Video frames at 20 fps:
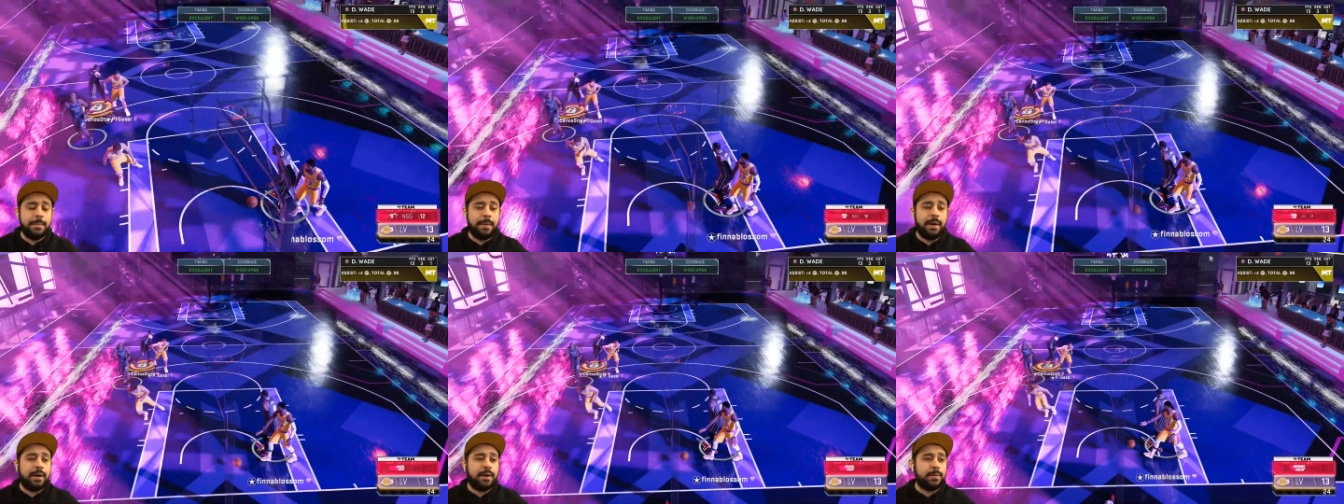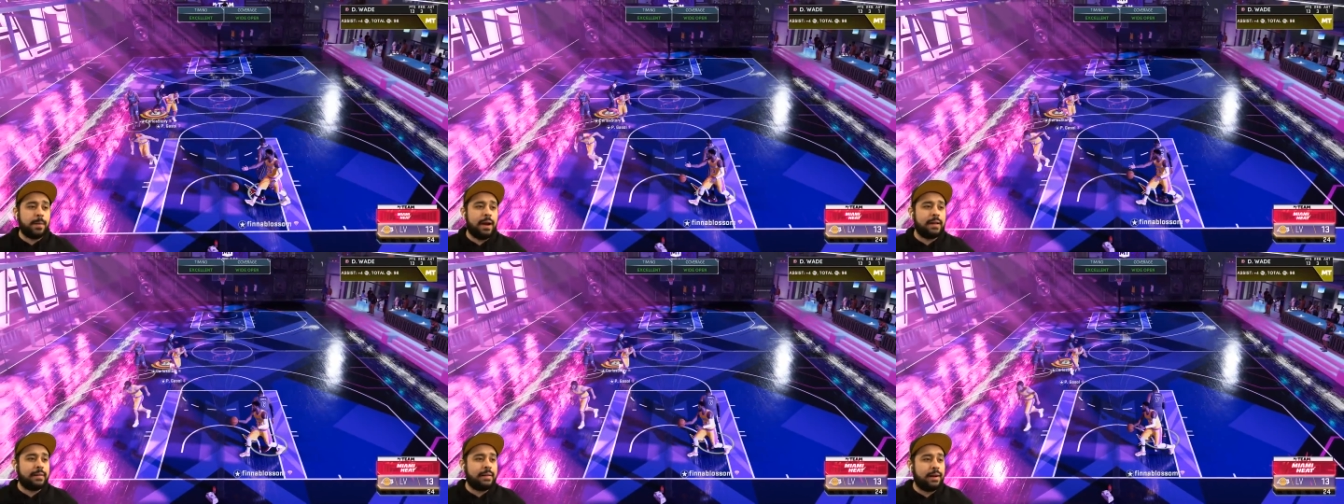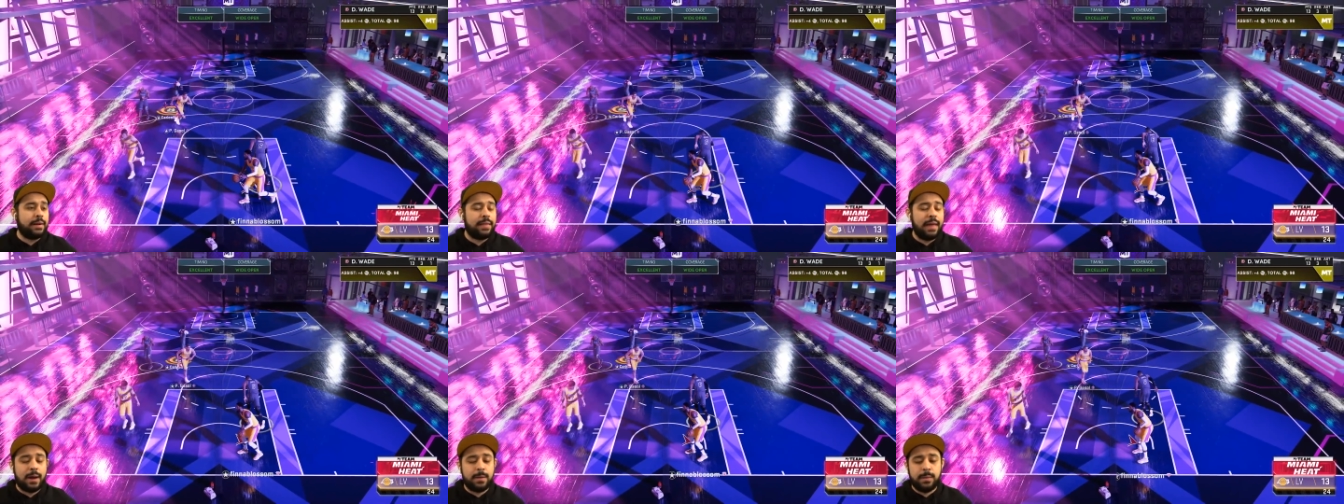and butter right
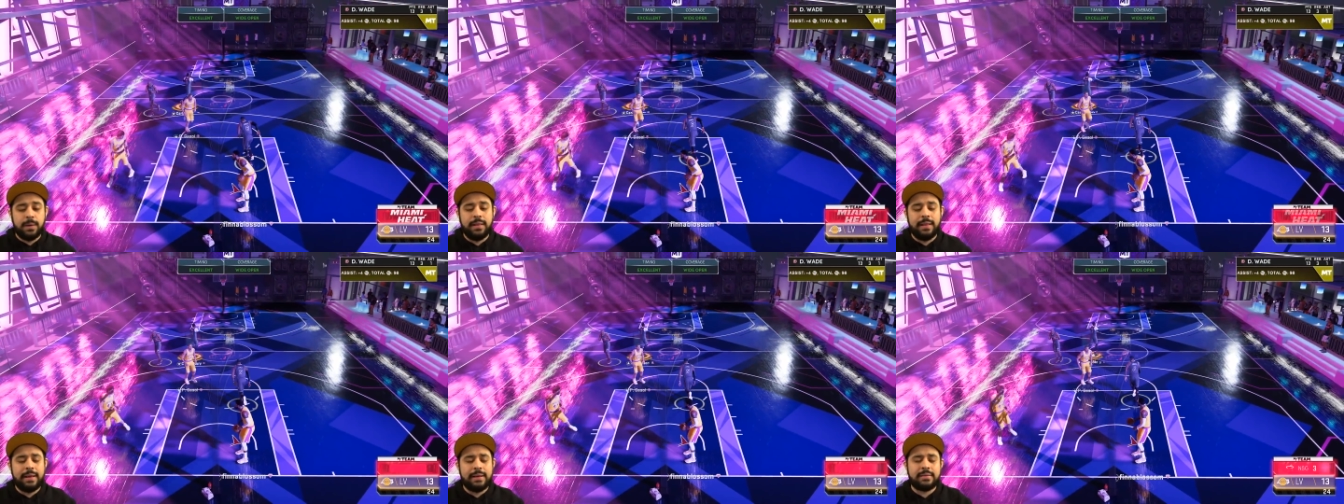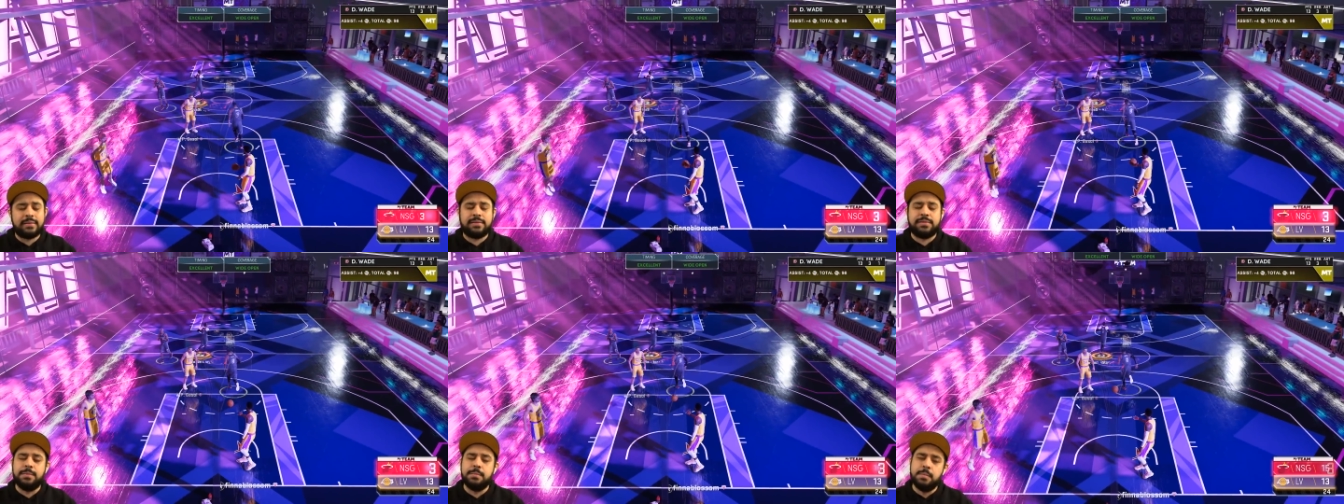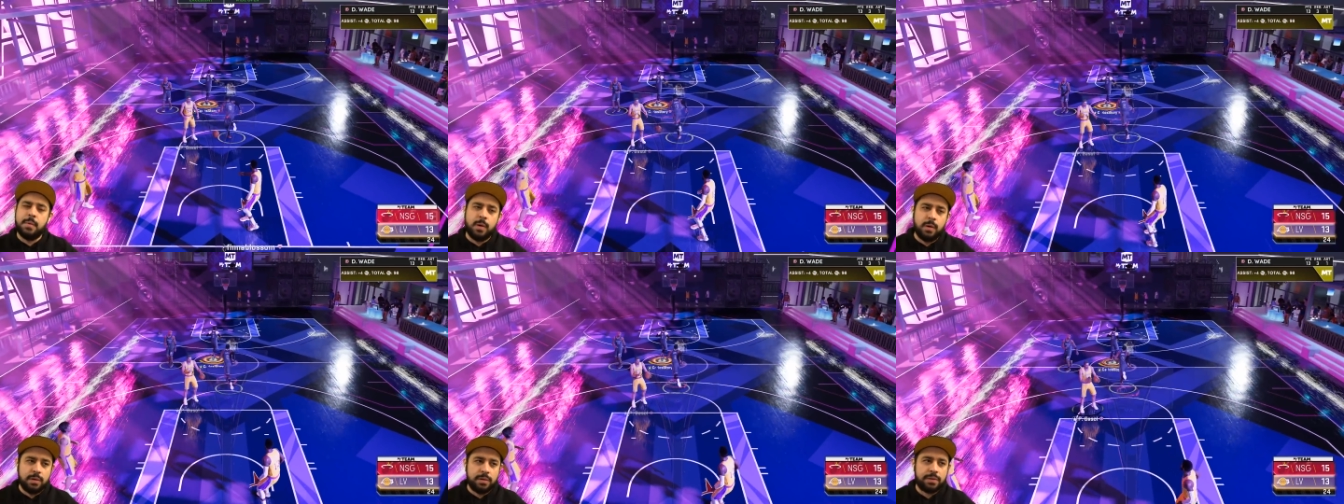there. That release
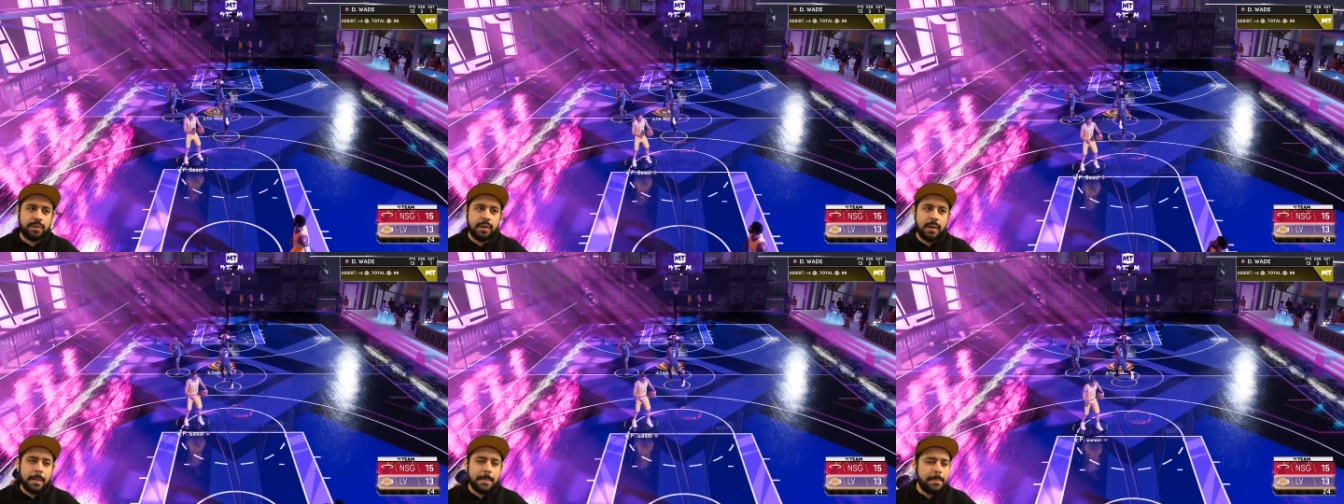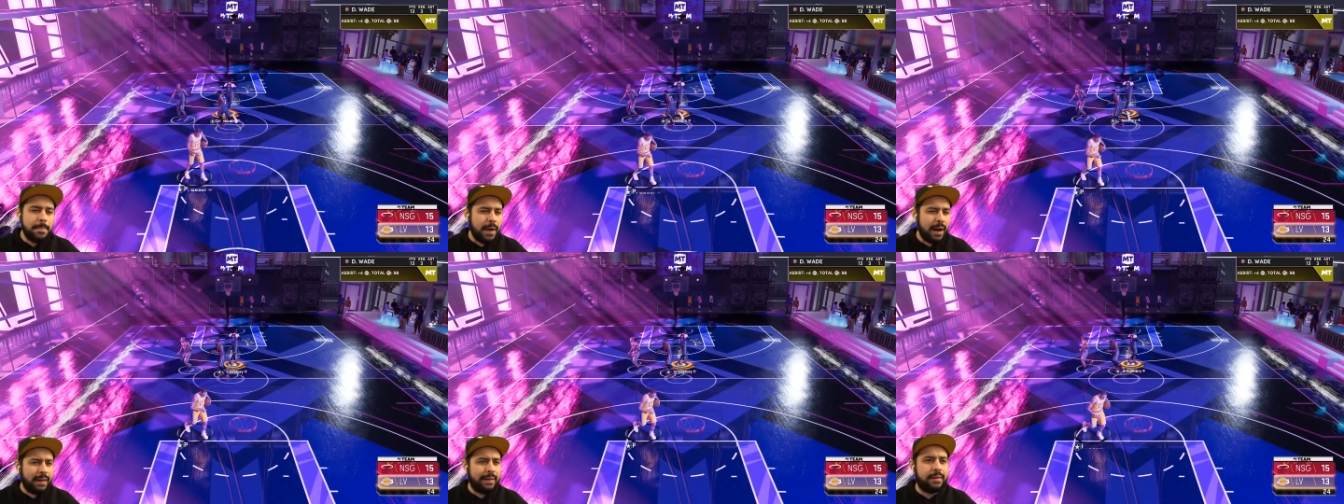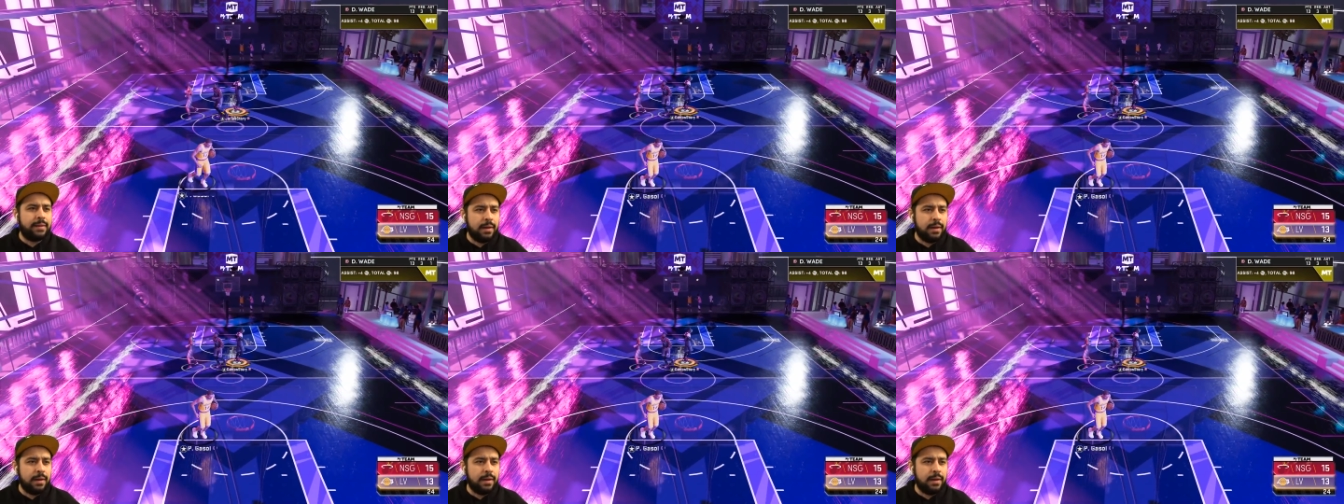smooth. My